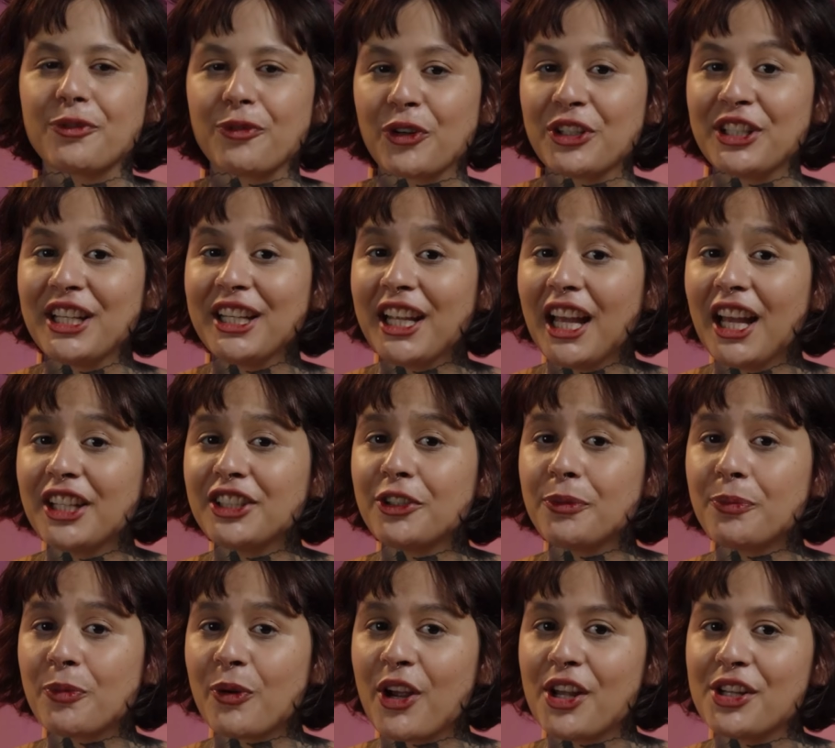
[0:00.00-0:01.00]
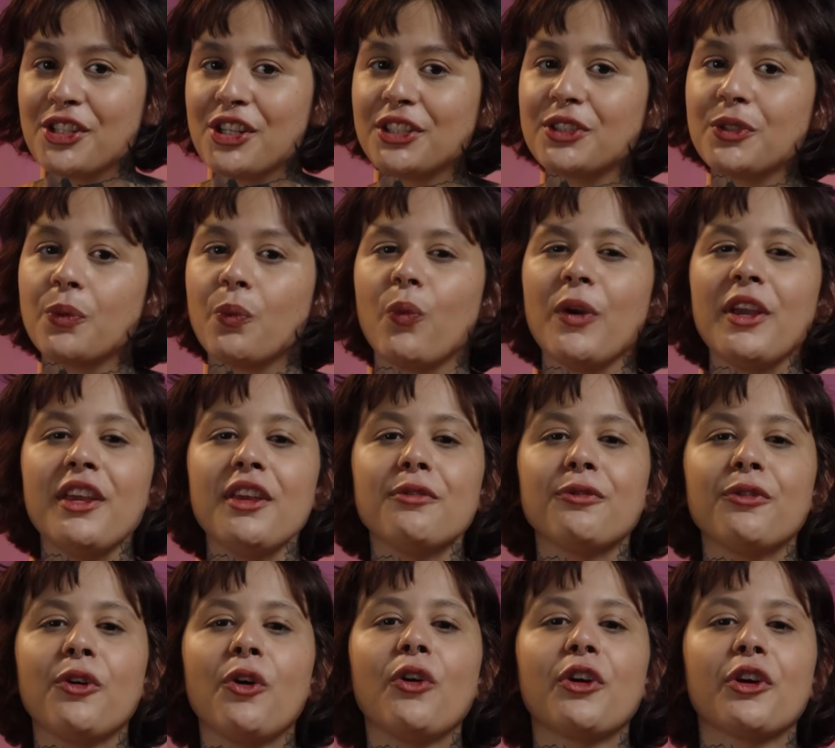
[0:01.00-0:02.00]
for that kind of project, we
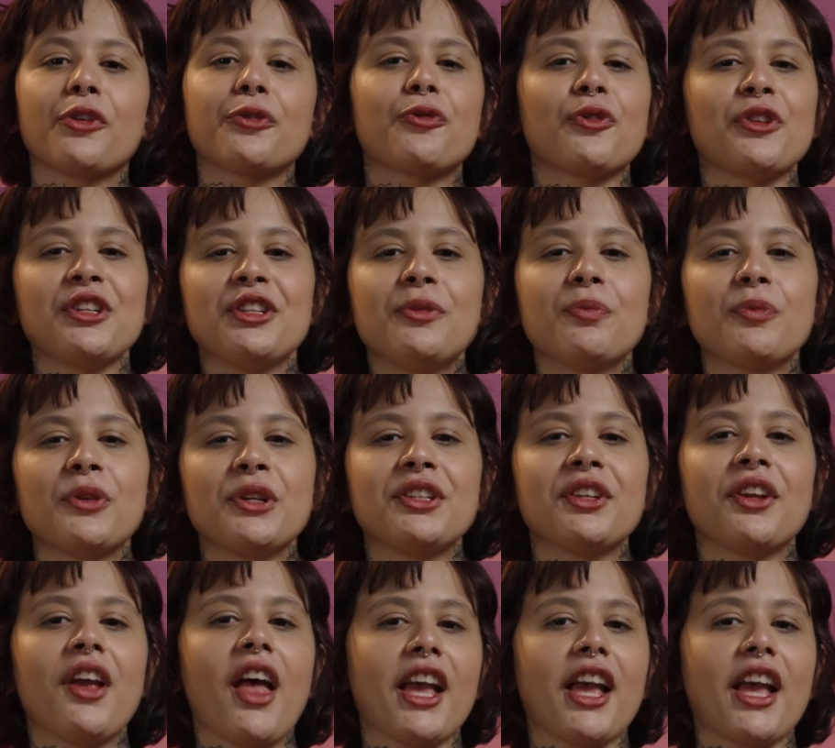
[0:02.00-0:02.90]
invoke our three D printer